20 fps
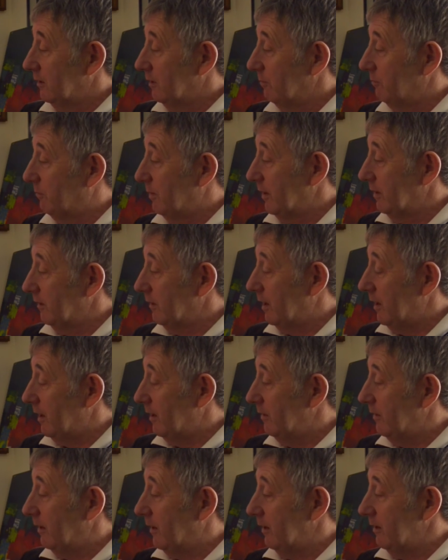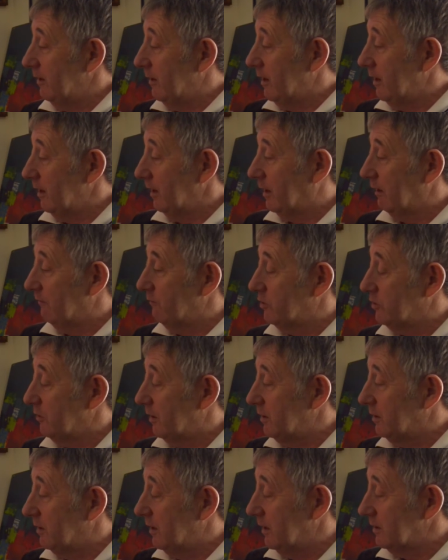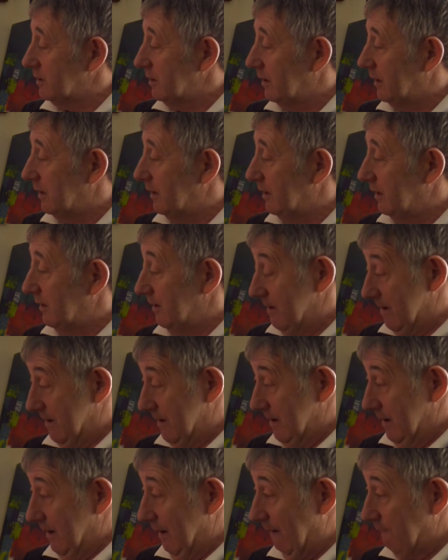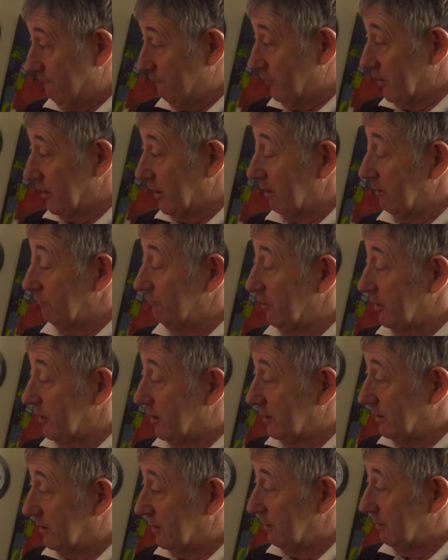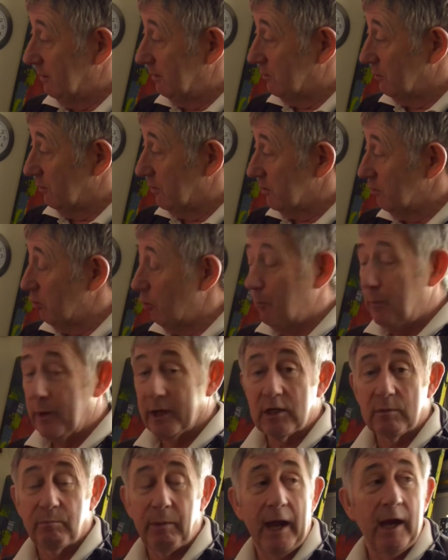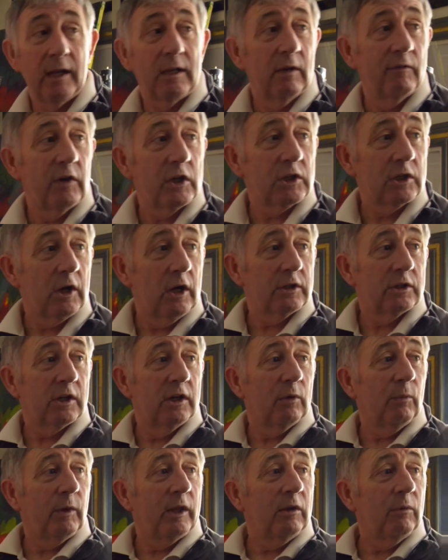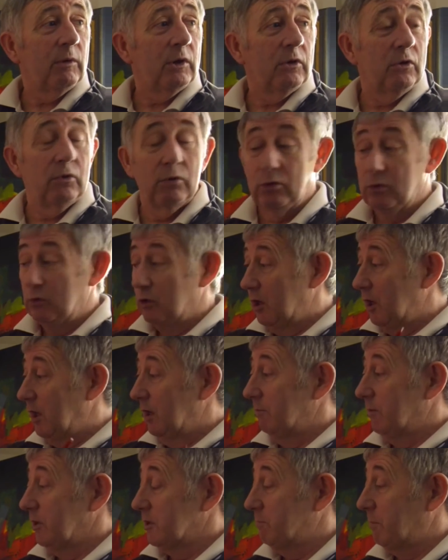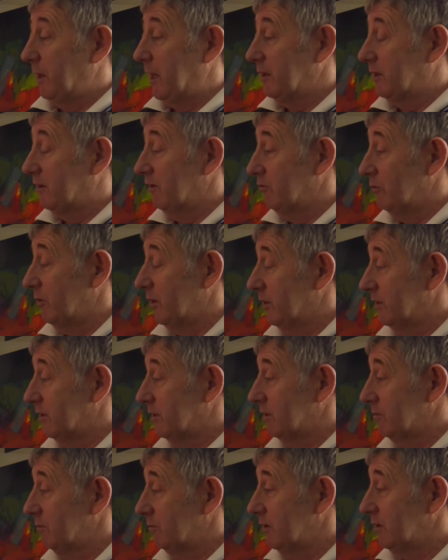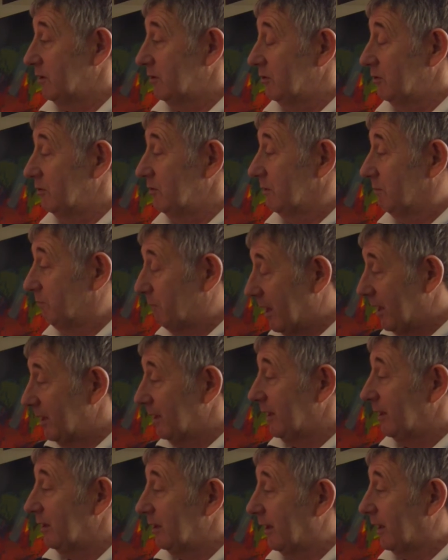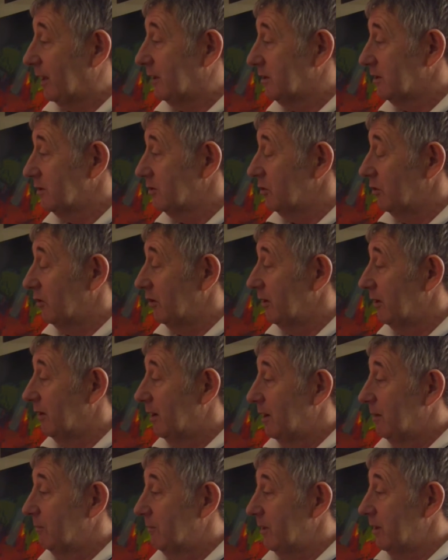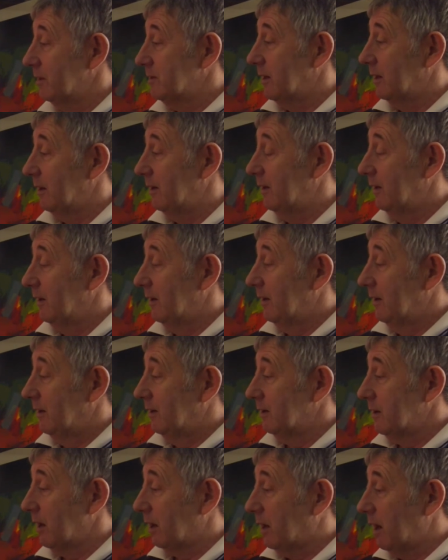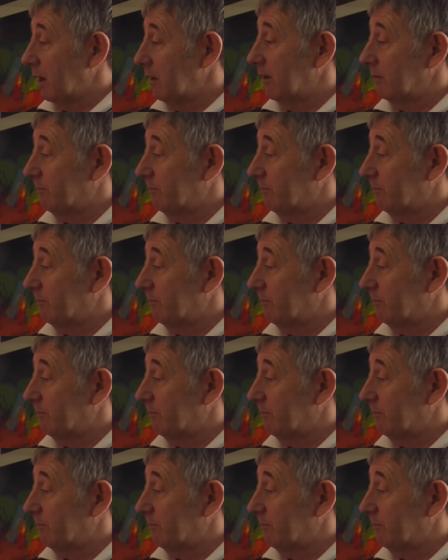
bring that, and that gives you a feeling for the. So there's no perspective as such in the way that you do perspective with parallel lines and so on, but there's a colour